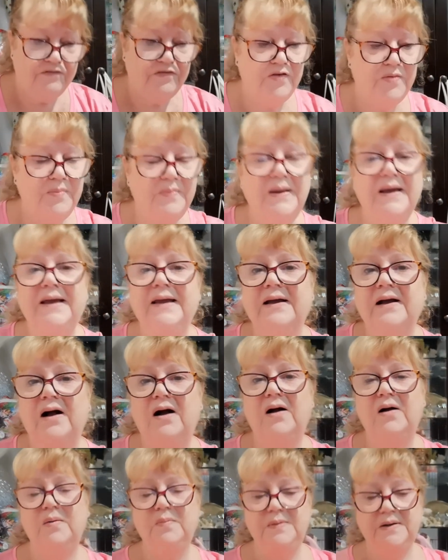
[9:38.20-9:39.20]
For me,
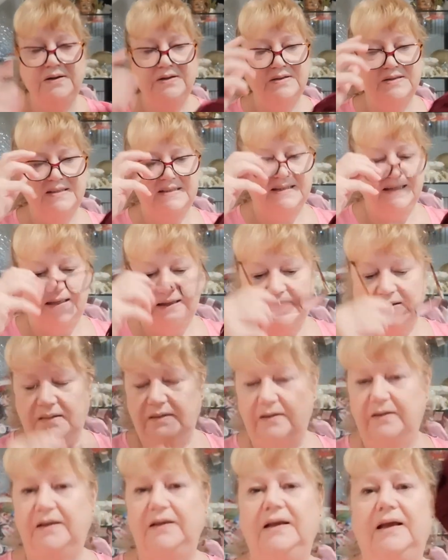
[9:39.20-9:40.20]
I'll be
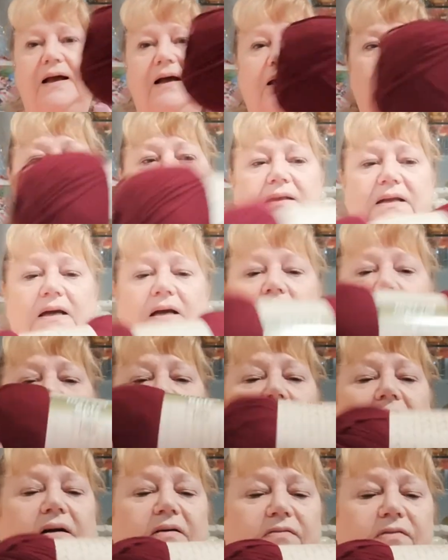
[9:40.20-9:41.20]
using the yarn
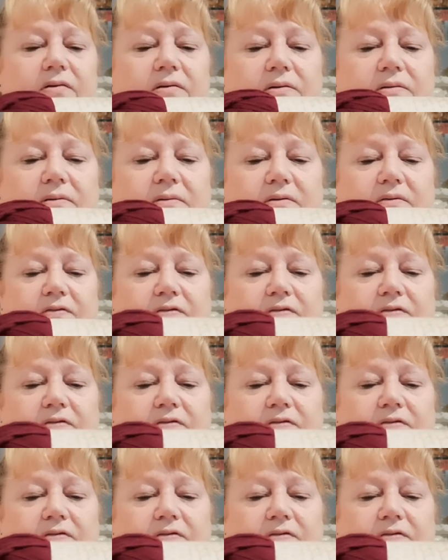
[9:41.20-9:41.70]
Marvel